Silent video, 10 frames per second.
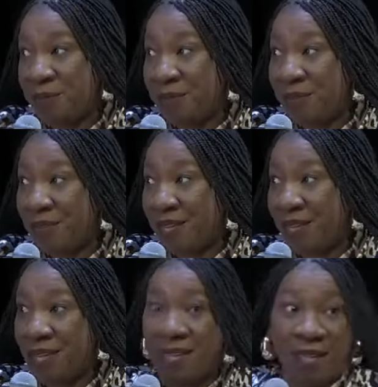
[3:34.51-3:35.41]
Mm-hmm.
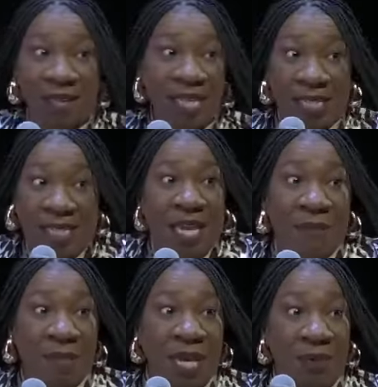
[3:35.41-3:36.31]
It's the same
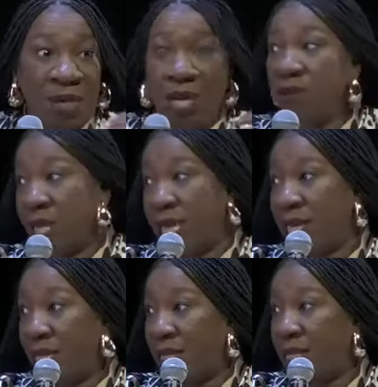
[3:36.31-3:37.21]
plan. We know that.
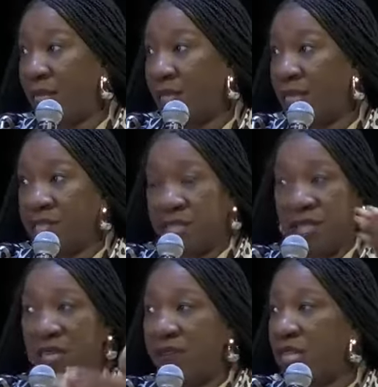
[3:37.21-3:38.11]
Yeah. They just
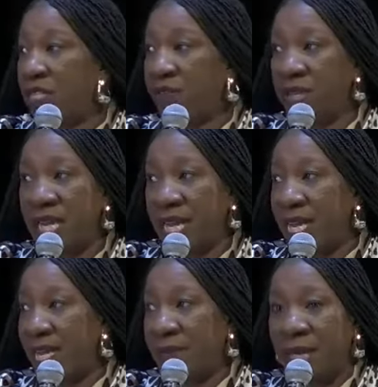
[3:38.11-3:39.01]
give it a different
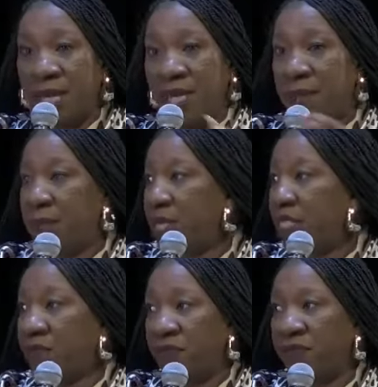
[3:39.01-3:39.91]
name. Yeah. They put a
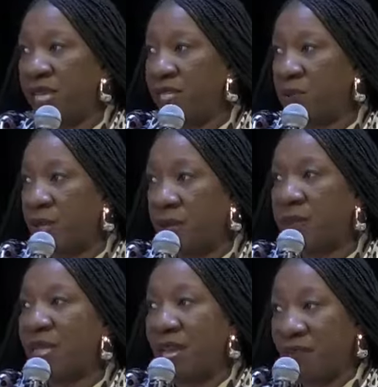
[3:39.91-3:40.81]
different face on it,
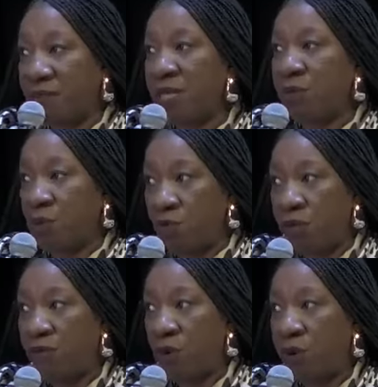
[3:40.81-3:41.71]
but they have been moving
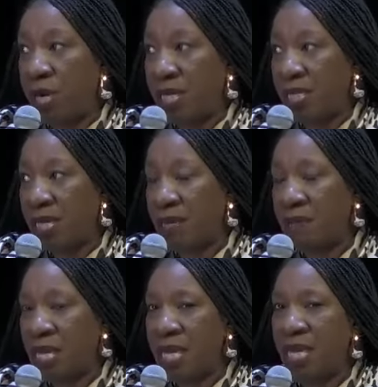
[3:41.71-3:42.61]
forward in the same
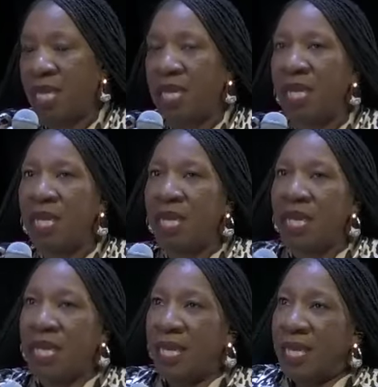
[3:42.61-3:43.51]
plan.
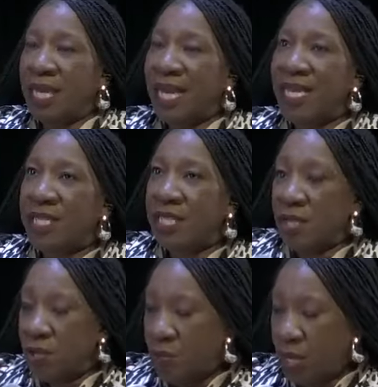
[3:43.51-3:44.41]
Yeah. And
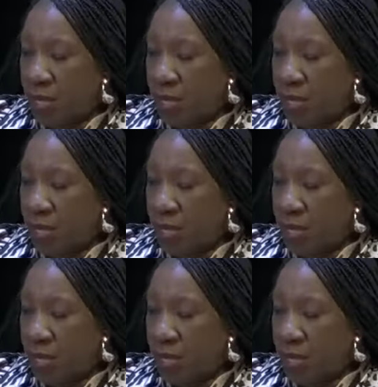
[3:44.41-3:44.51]
so